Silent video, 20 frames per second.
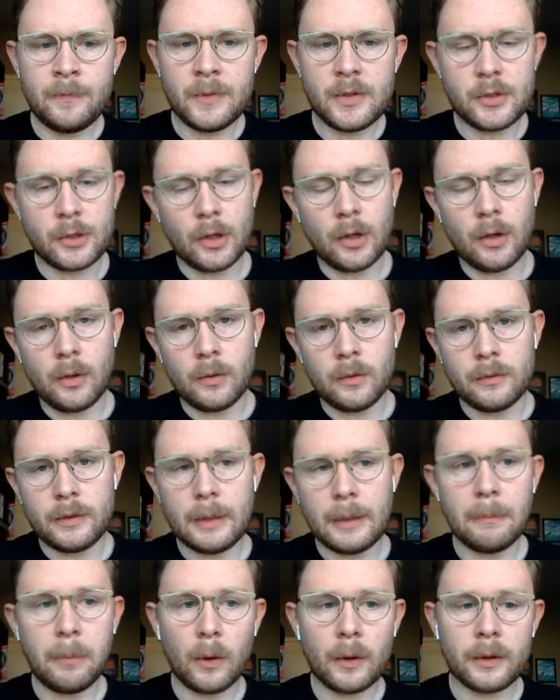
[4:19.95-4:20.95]
So
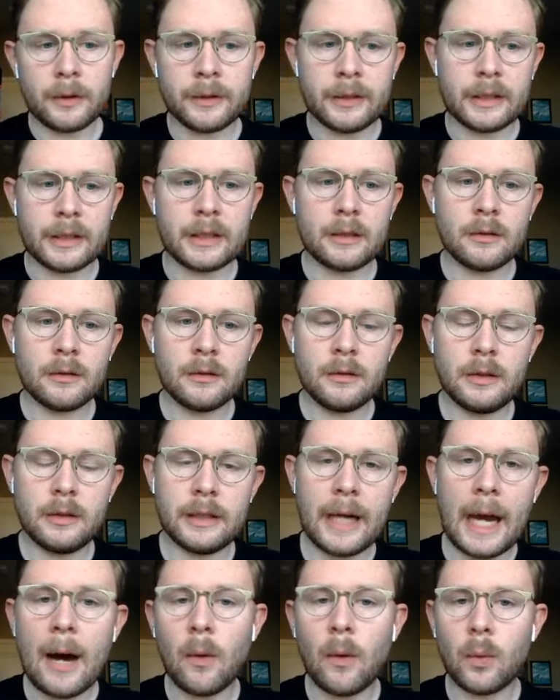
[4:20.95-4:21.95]
importantly,
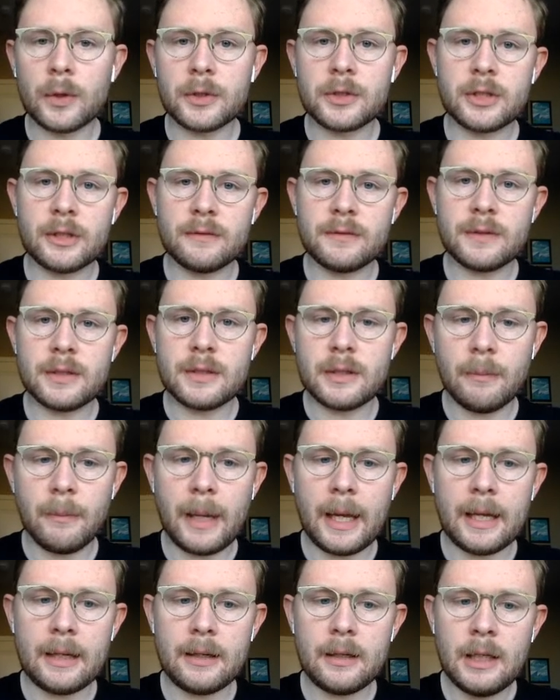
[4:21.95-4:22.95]
an outward shift in
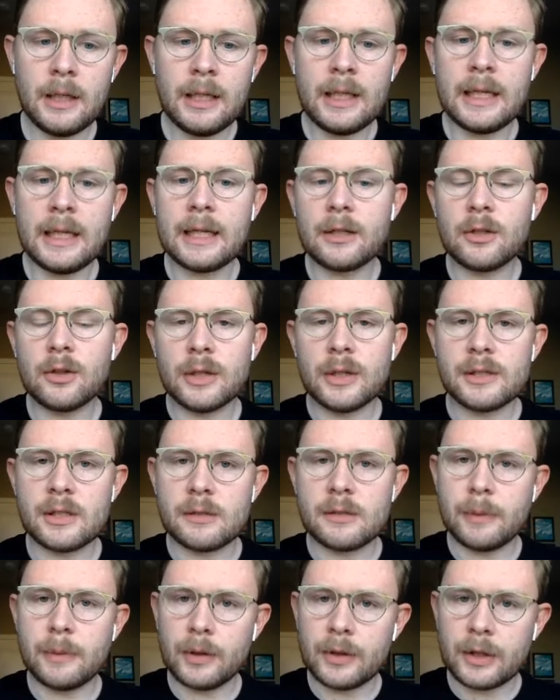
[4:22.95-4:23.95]
demand
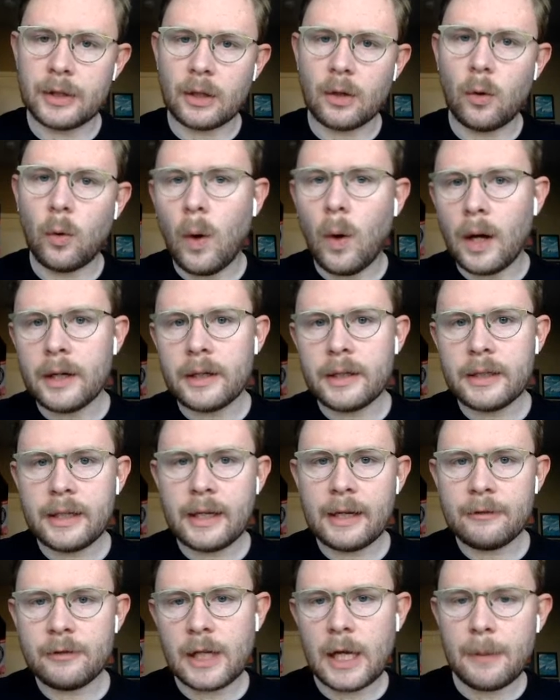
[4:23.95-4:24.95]
increases both the quantity
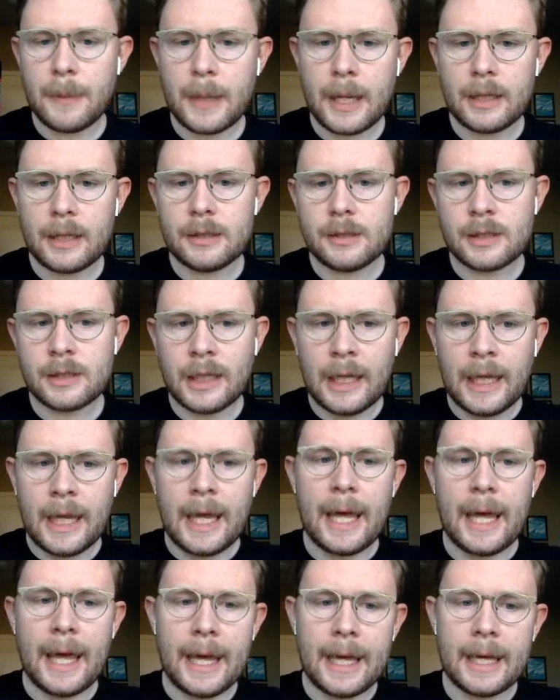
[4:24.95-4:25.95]
of iPads
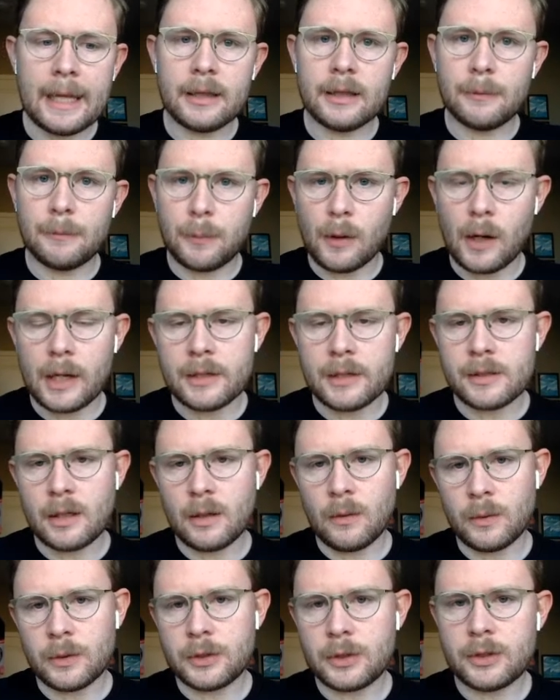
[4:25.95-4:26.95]
and the price
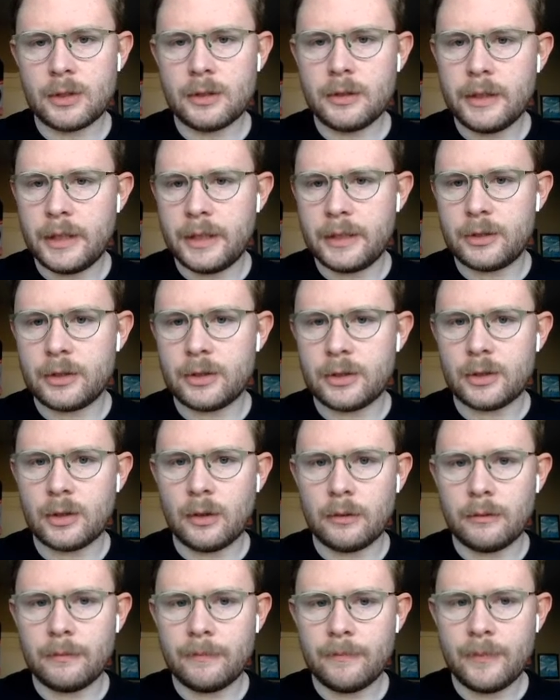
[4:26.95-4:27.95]
at which each is
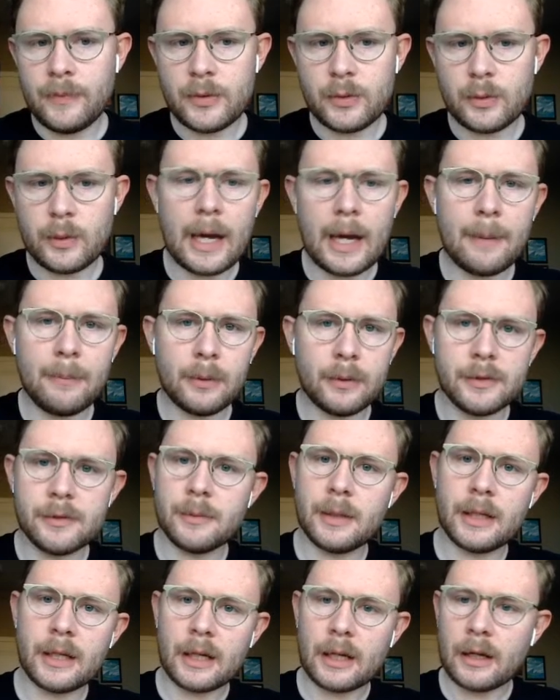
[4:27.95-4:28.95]
sold. So Apple is
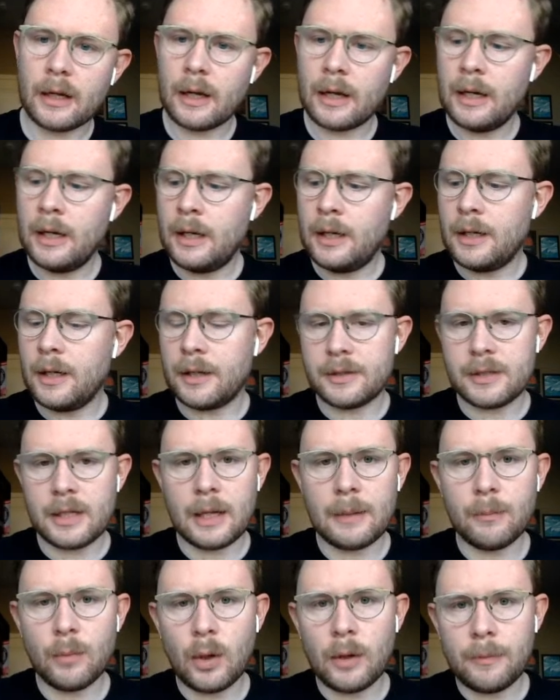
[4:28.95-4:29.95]
making a
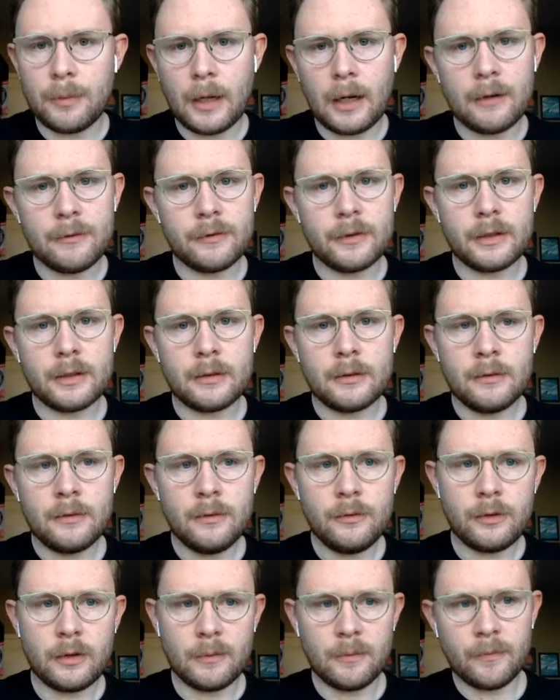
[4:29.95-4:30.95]
ton more profit
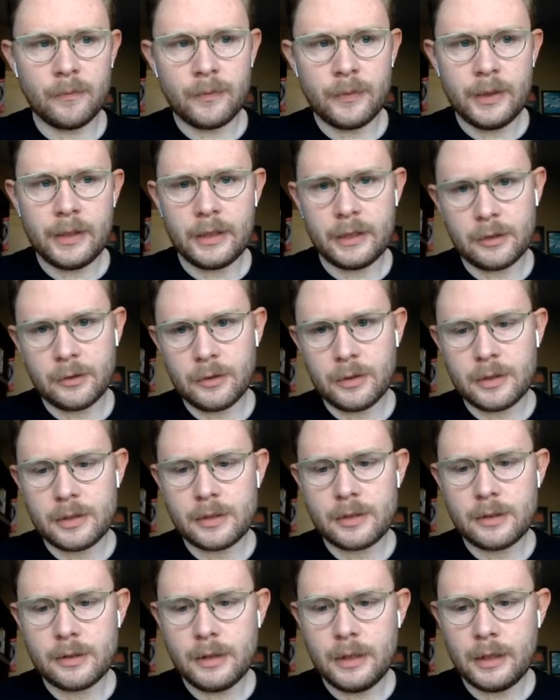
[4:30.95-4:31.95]
from an
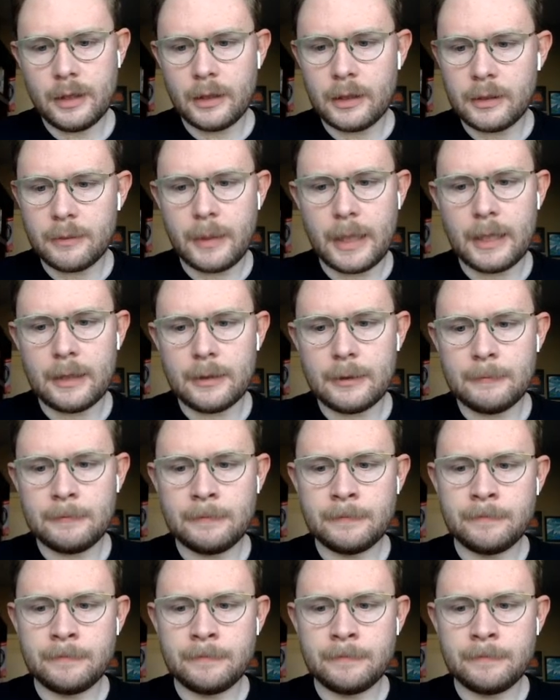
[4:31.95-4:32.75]
increase in the demand.